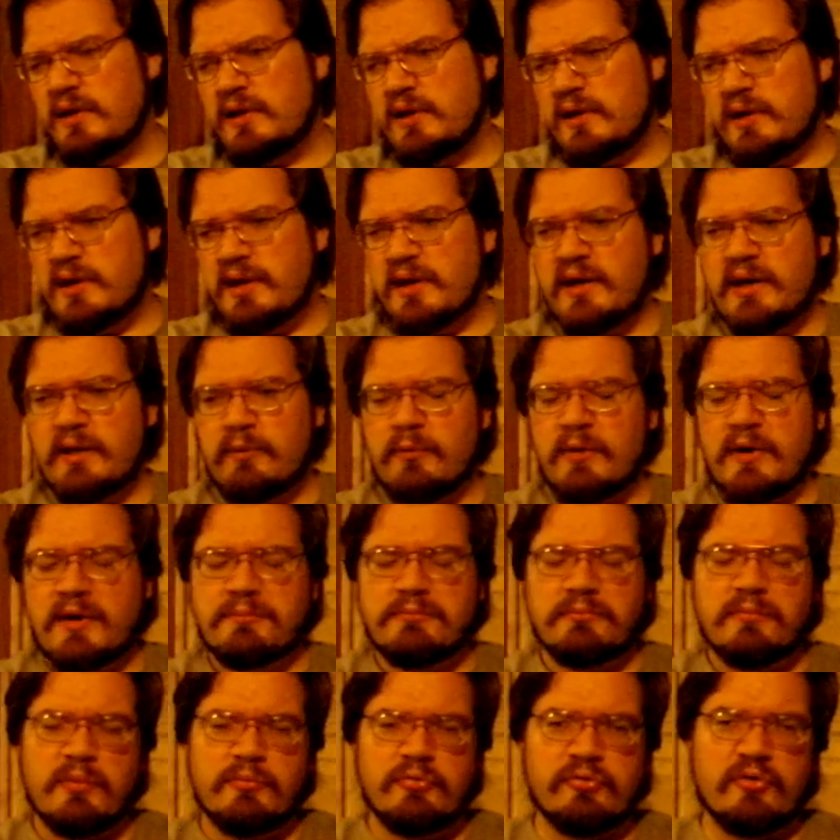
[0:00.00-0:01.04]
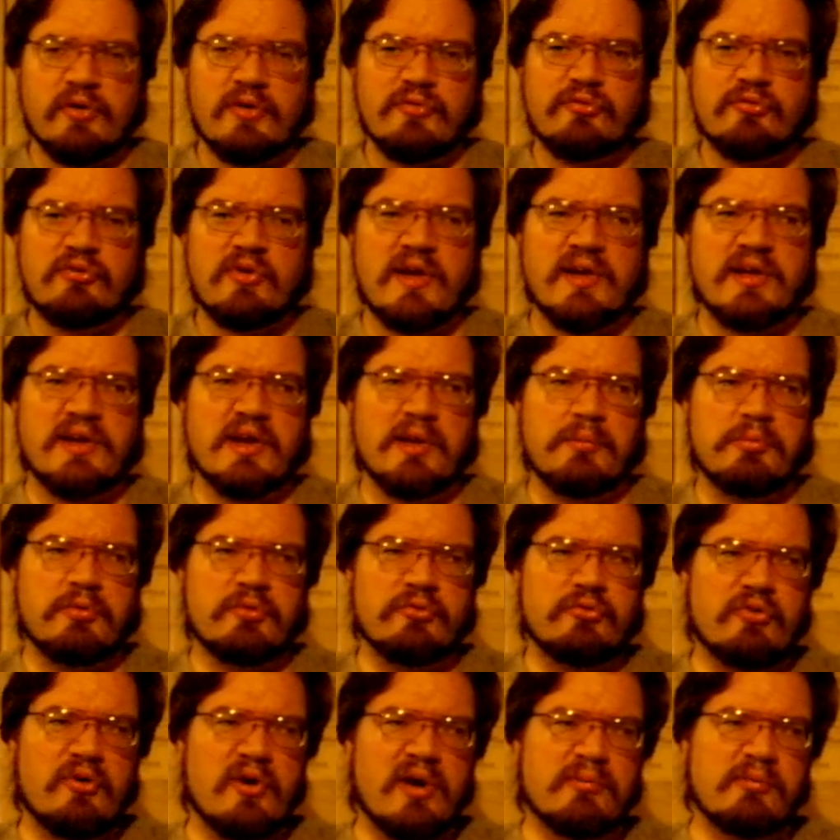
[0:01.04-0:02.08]
Anyway, I'm sorry for taking up your
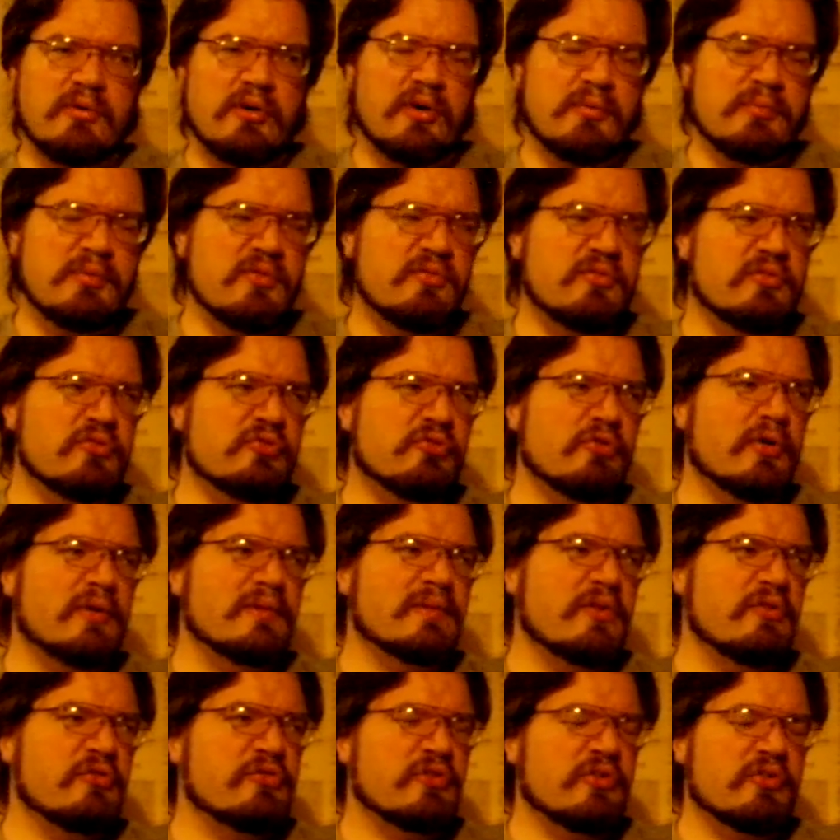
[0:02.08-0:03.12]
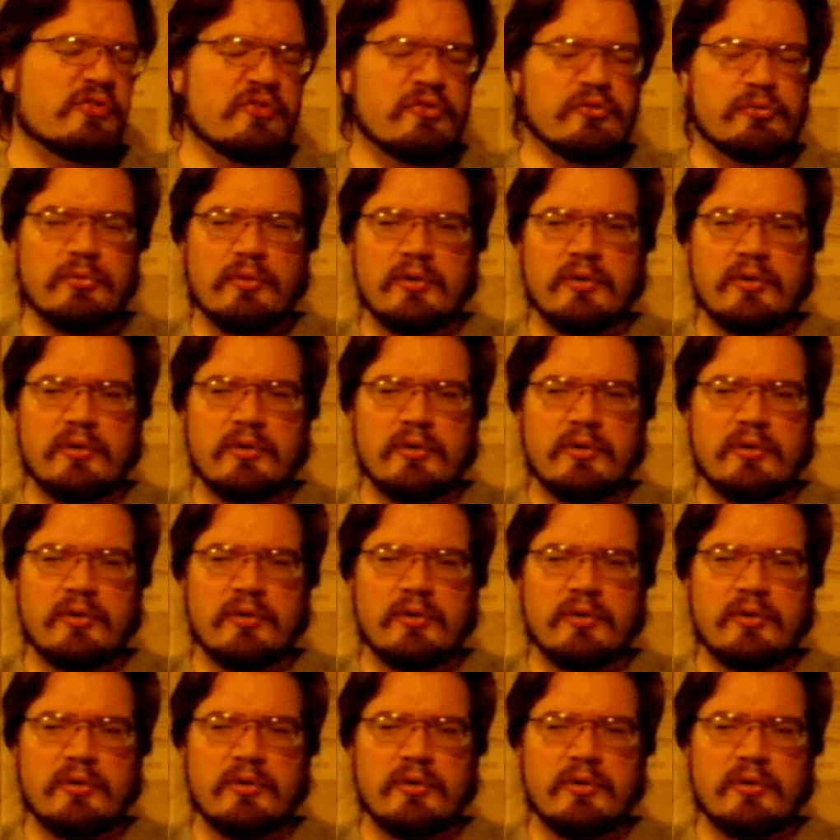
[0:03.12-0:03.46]
time. I hope you've enjoyed listening to this.